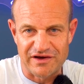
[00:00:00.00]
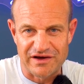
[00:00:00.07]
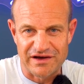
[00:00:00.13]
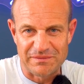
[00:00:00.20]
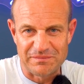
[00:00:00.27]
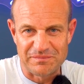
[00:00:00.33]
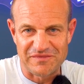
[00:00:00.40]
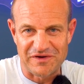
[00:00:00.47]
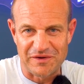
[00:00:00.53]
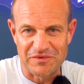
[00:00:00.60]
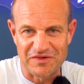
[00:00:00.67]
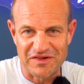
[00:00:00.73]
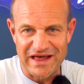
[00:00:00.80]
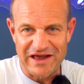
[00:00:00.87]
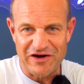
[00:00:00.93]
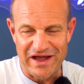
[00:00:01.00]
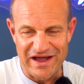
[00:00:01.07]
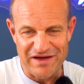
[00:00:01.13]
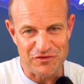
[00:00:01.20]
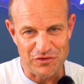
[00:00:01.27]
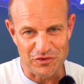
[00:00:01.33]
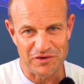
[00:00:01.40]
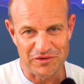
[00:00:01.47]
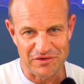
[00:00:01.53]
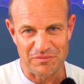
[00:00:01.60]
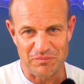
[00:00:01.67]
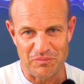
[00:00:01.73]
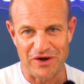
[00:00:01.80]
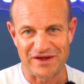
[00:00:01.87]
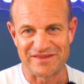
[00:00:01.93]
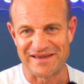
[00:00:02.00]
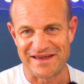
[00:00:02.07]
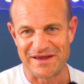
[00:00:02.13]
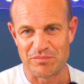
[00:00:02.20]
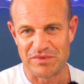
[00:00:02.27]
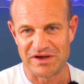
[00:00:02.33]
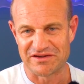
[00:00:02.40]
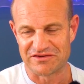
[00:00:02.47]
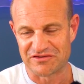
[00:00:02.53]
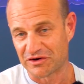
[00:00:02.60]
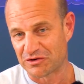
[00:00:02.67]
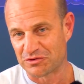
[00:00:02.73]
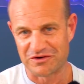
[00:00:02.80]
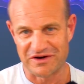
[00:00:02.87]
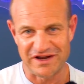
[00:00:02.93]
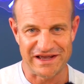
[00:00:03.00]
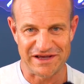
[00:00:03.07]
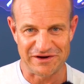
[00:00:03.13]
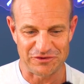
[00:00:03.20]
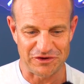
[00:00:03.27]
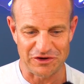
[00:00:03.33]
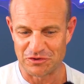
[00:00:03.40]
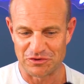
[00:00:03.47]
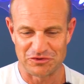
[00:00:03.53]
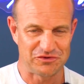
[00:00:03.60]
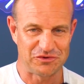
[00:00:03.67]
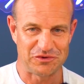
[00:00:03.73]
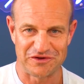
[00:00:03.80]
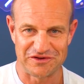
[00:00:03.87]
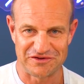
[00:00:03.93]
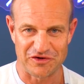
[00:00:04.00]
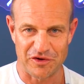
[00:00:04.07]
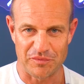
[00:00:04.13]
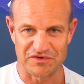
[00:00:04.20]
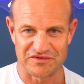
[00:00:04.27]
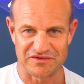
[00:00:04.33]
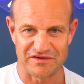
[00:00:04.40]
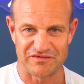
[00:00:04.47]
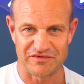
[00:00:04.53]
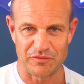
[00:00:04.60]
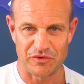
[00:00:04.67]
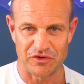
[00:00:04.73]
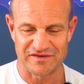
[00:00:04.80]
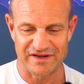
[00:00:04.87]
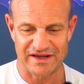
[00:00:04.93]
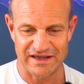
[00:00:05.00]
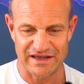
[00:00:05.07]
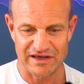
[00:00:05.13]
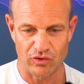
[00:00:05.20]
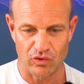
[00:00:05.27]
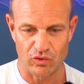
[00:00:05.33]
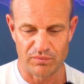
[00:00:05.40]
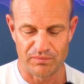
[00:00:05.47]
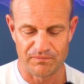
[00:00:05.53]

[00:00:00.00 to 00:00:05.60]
Um, I'm glad I have you on my team because I couldn't handle, I couldn't do all this type of stuff. I'm not techie at all.